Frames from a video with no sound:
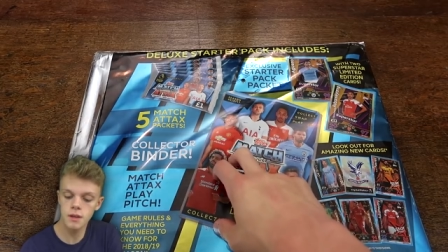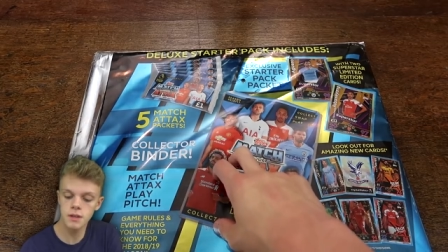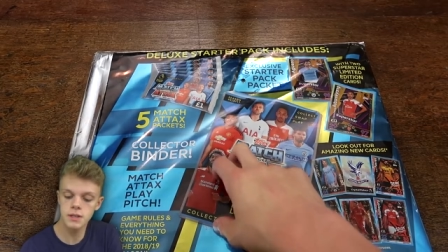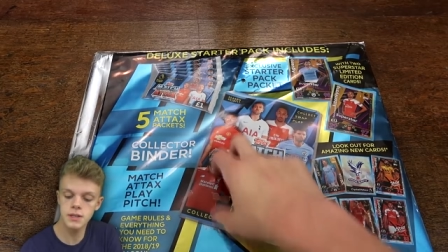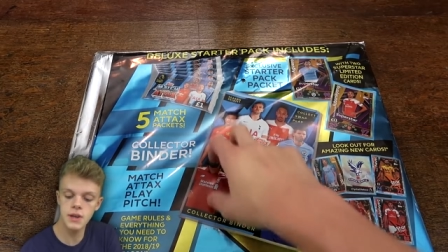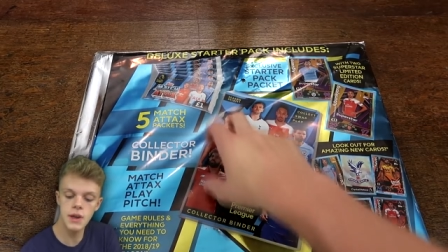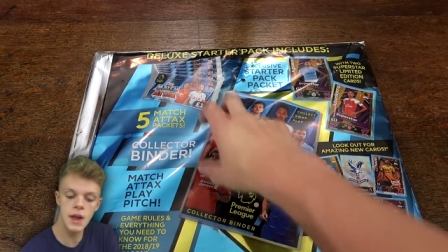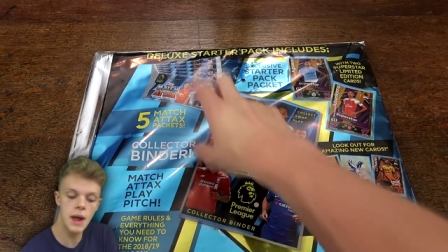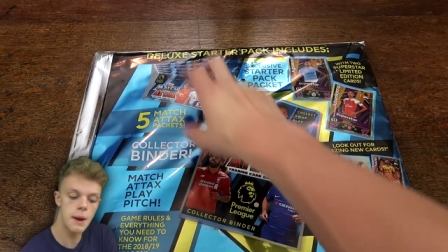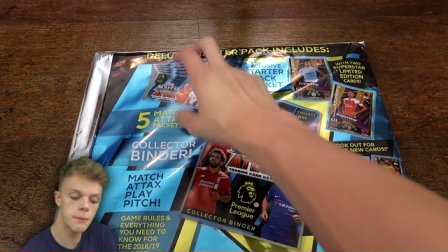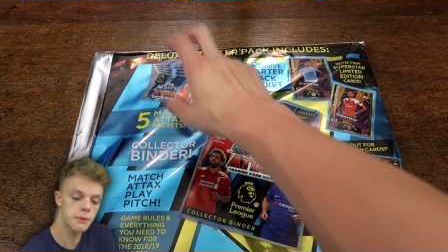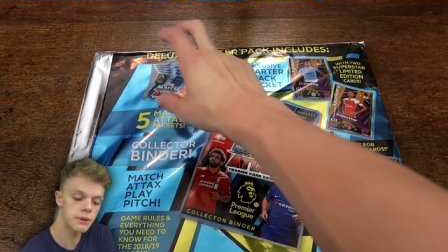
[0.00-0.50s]

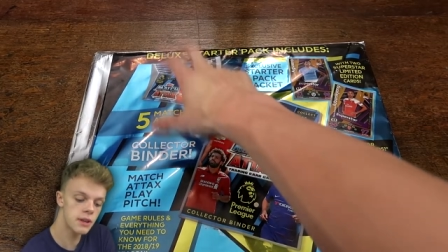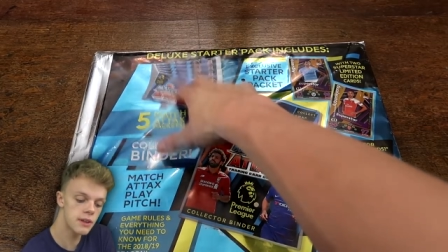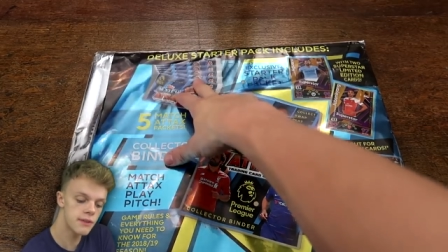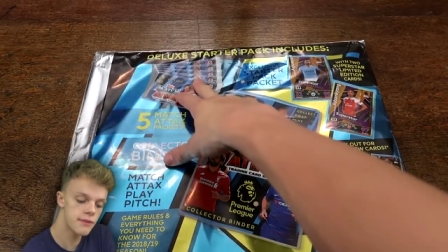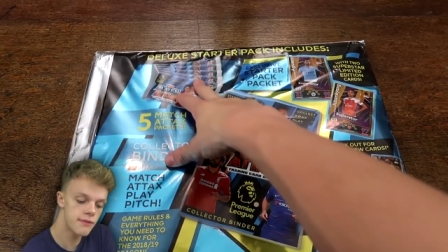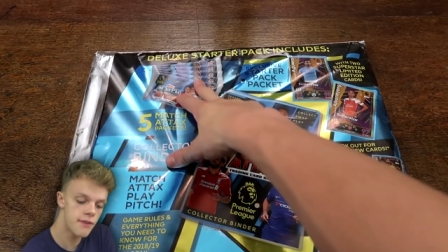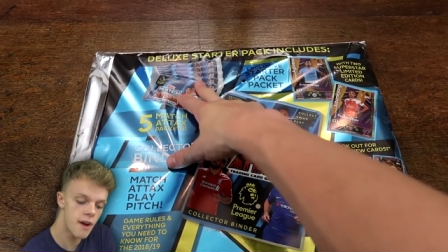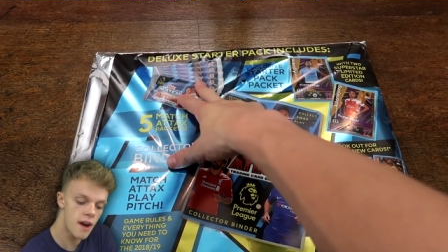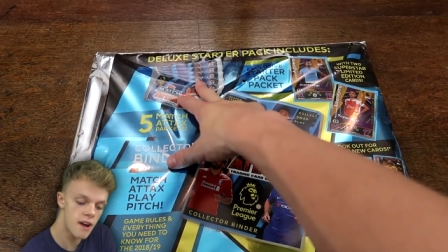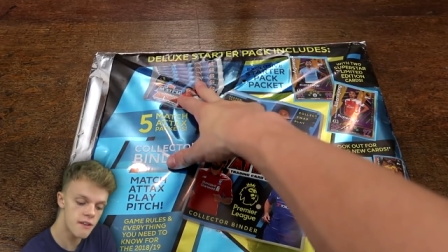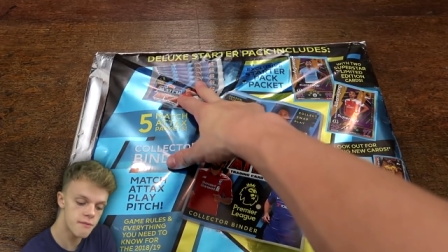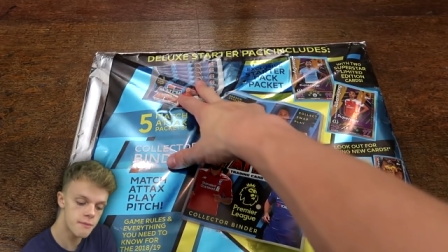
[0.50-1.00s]
so yeah, we've got the
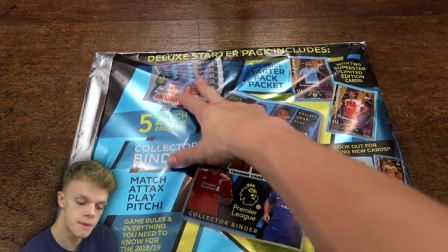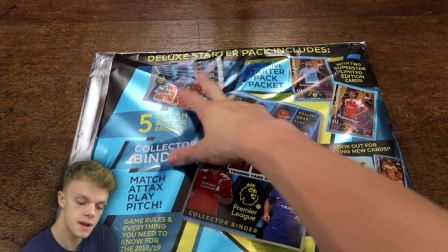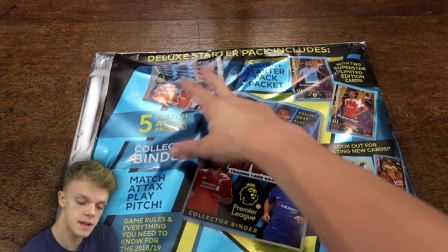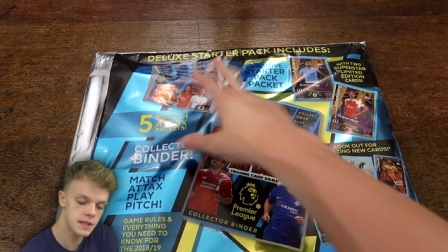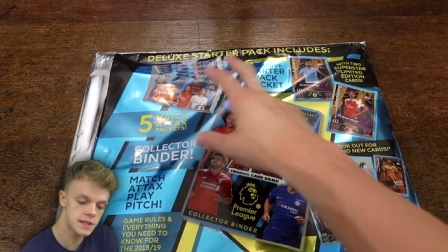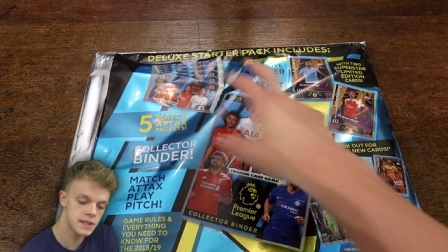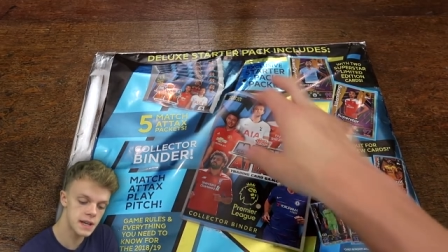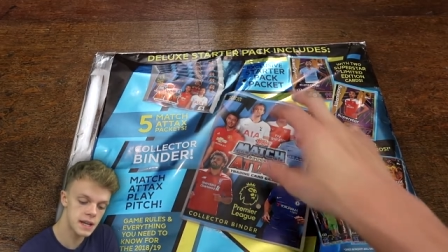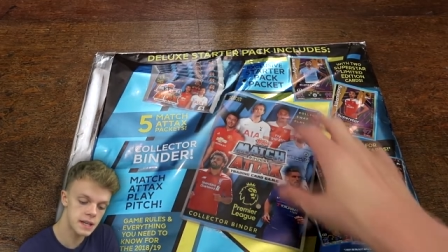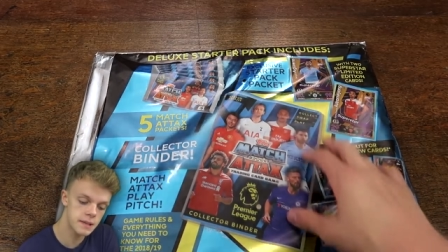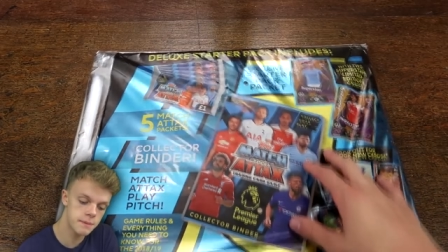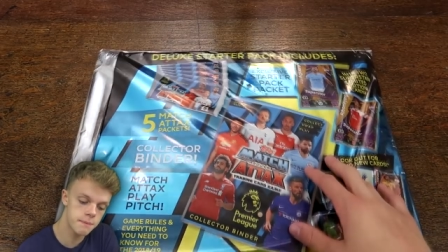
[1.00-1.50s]
five
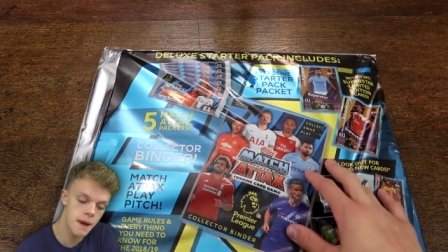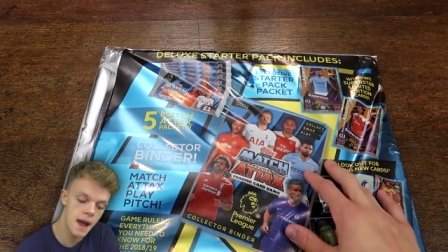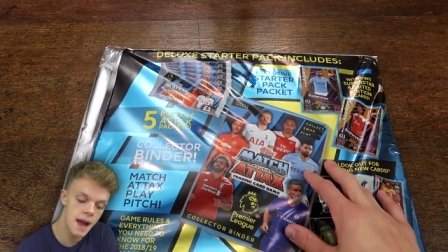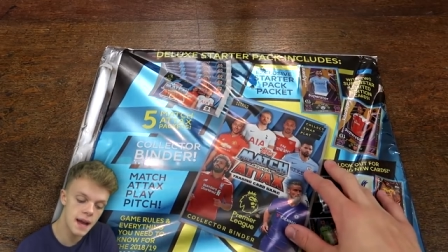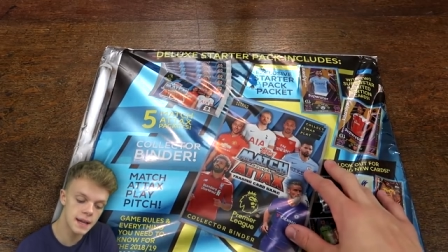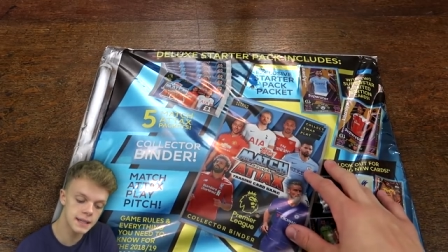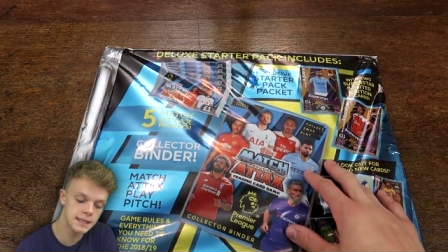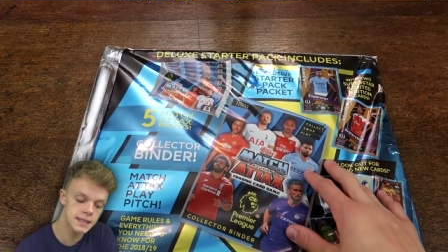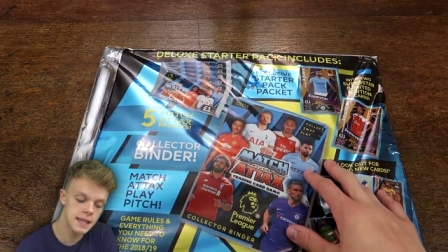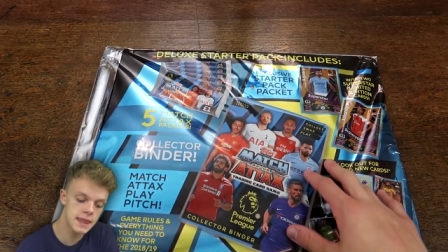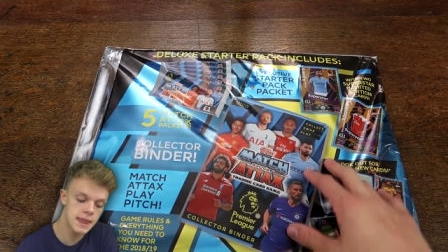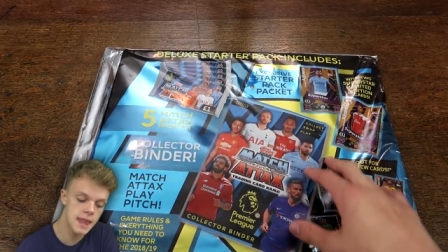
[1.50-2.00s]
Match Attax
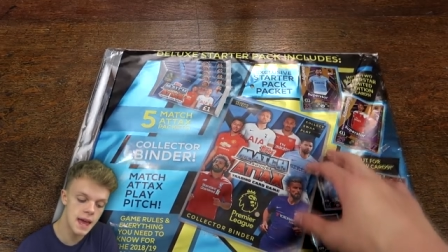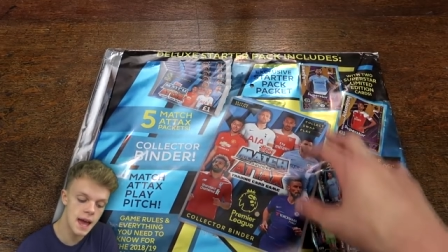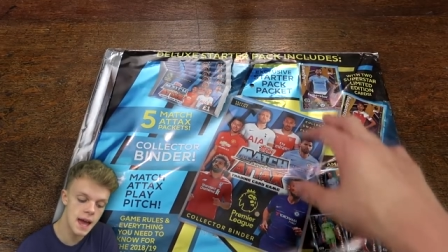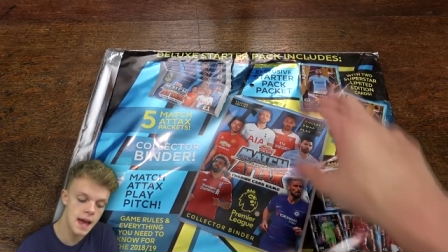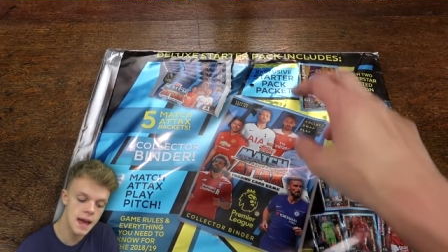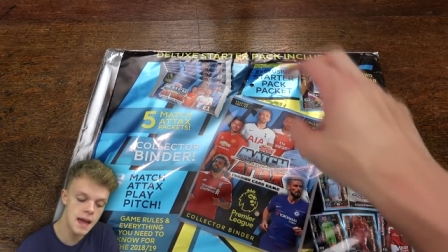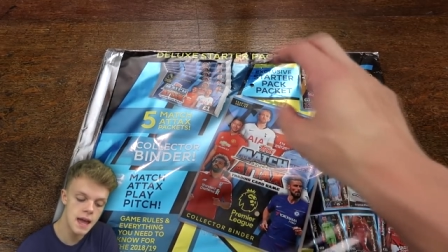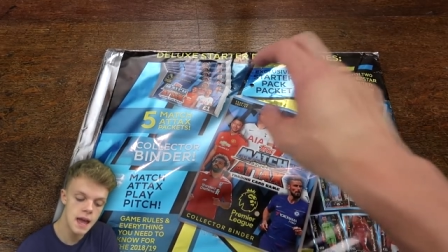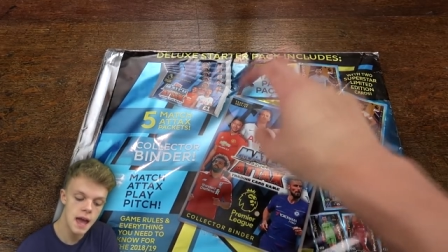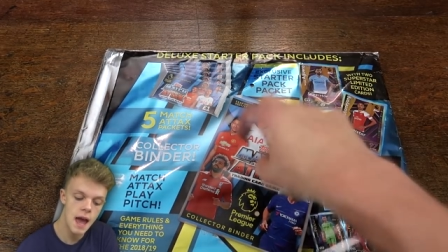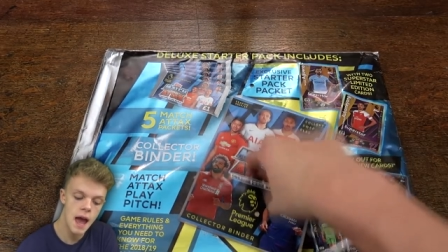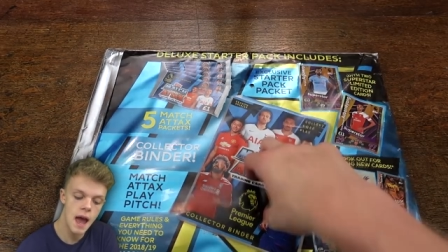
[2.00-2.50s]
packs in
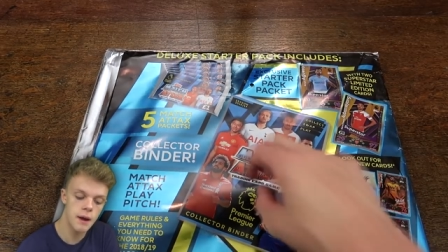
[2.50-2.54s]
there.